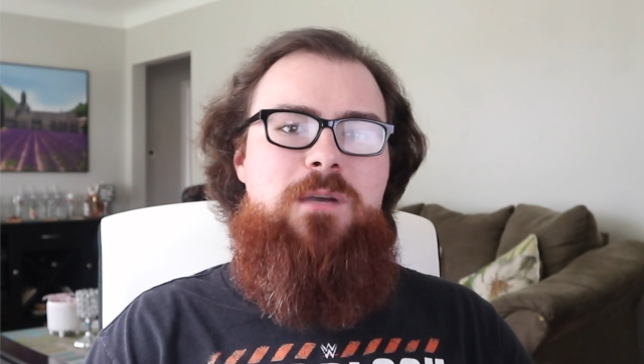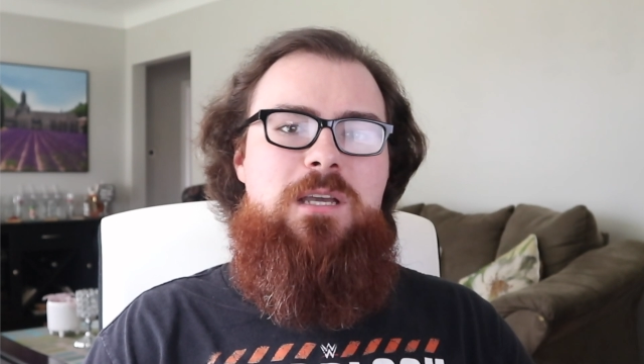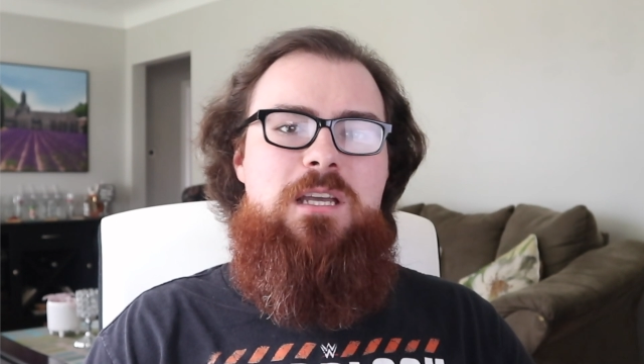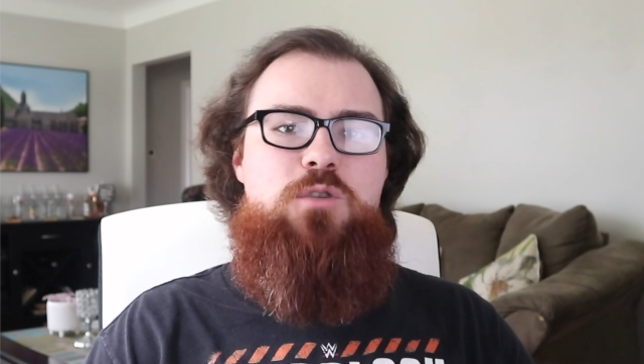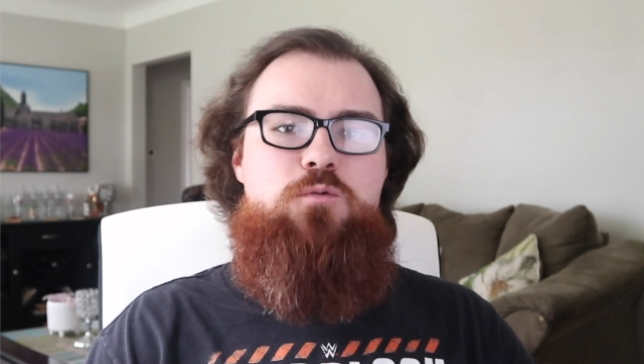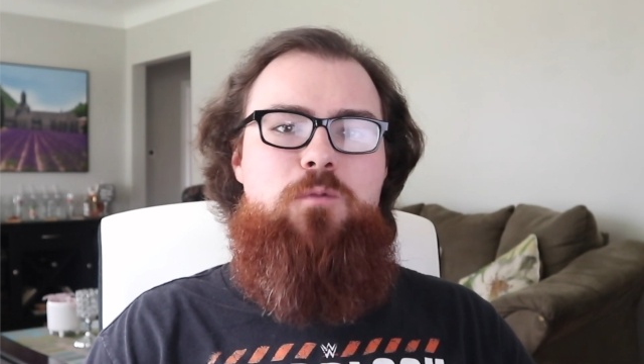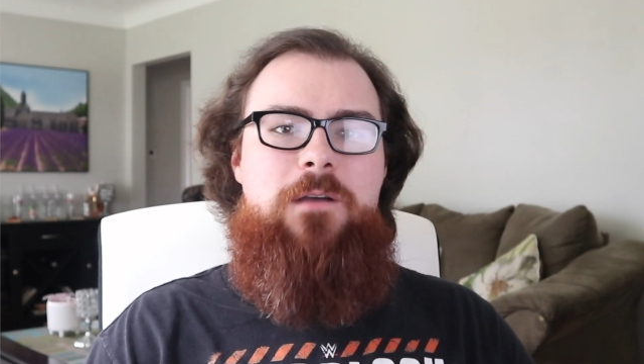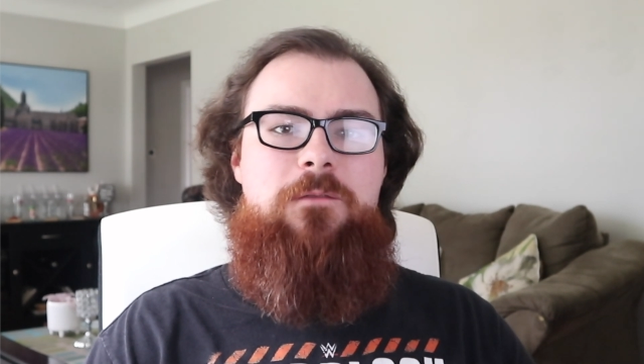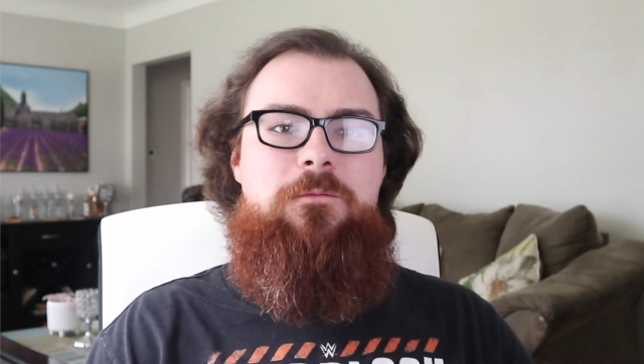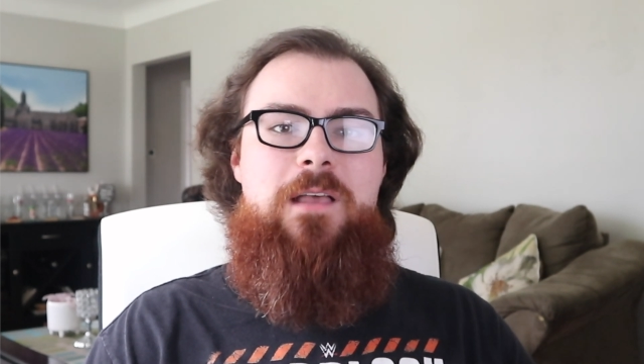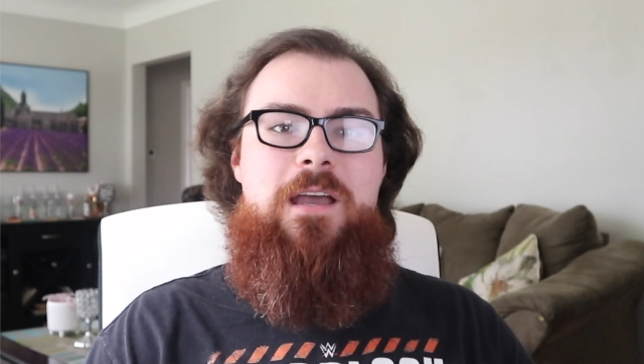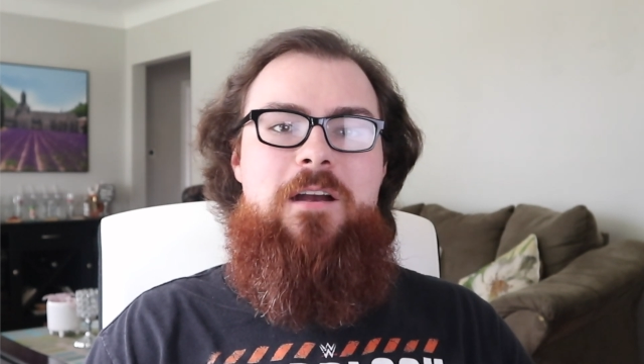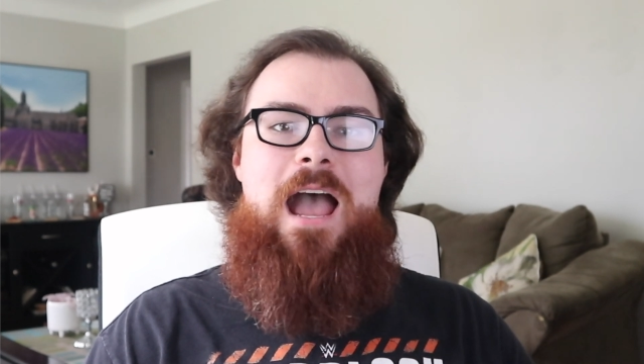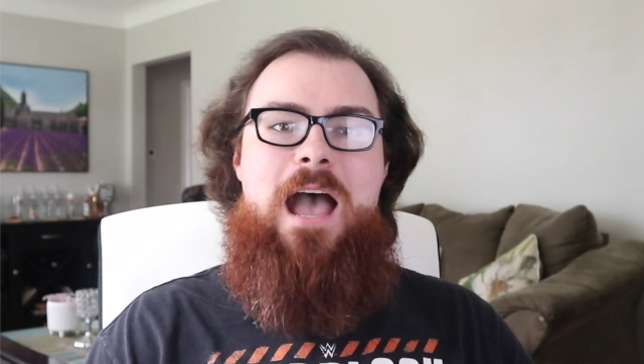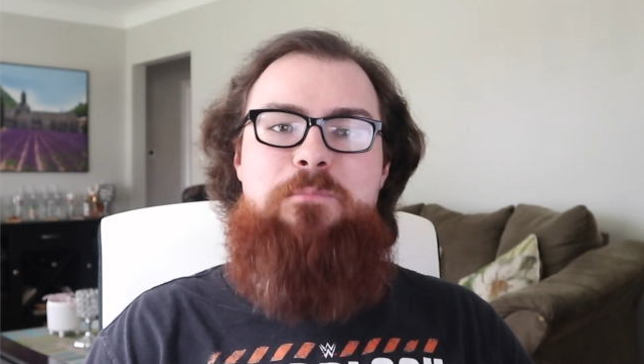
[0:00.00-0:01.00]
against Ric
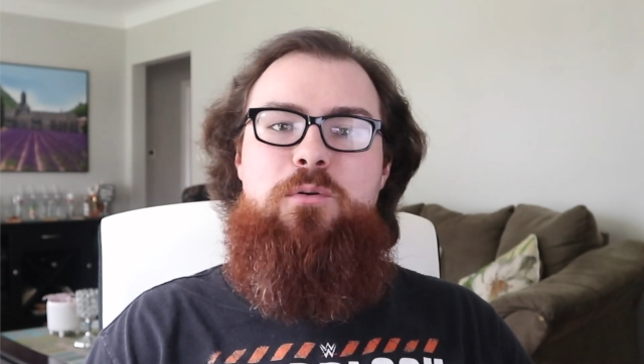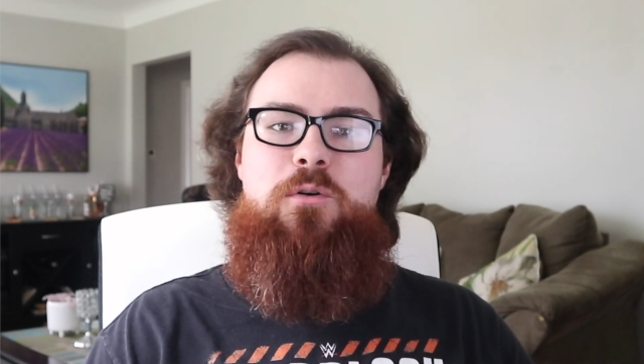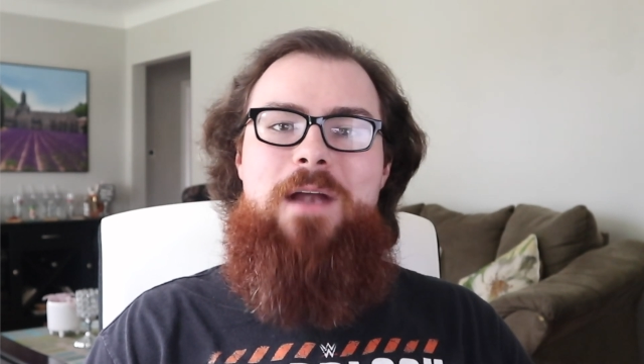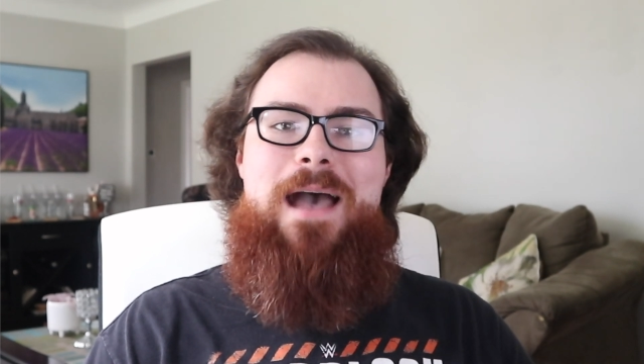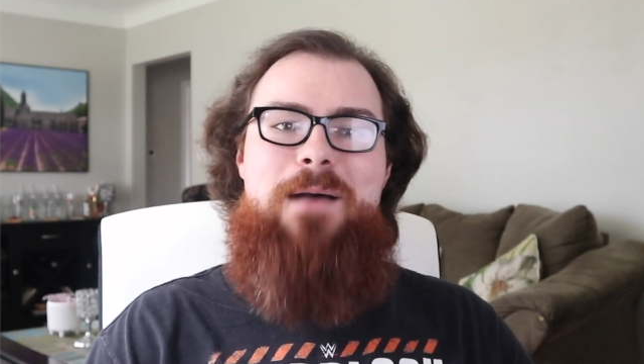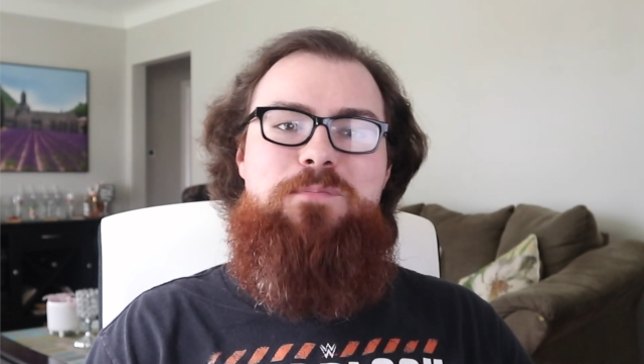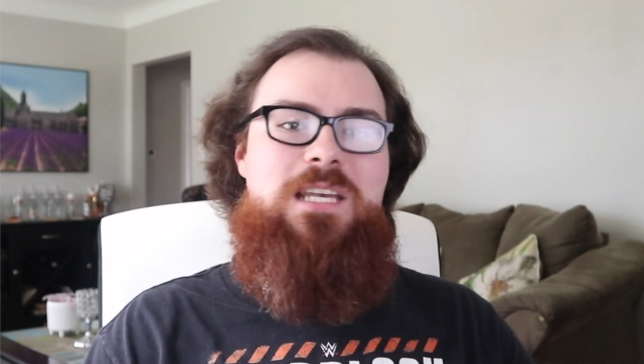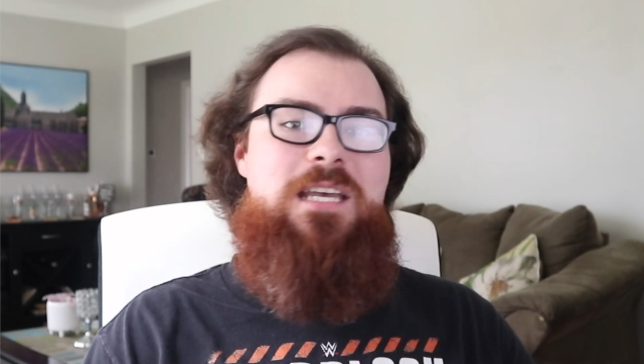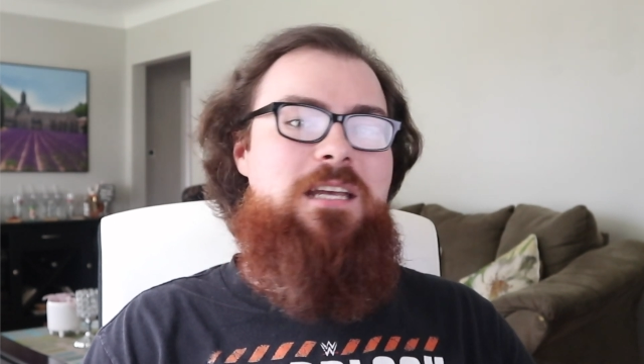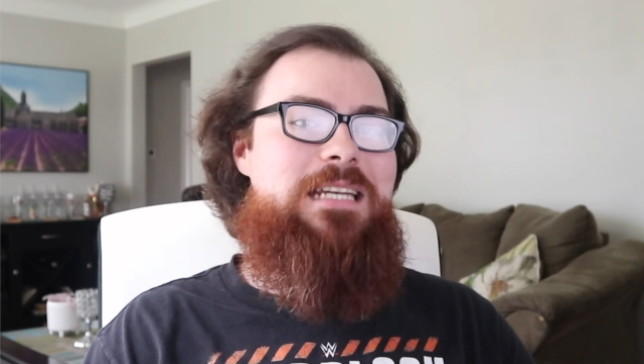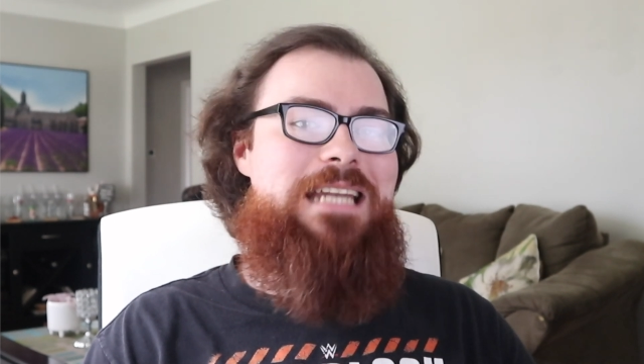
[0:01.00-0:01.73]
Flair at perhaps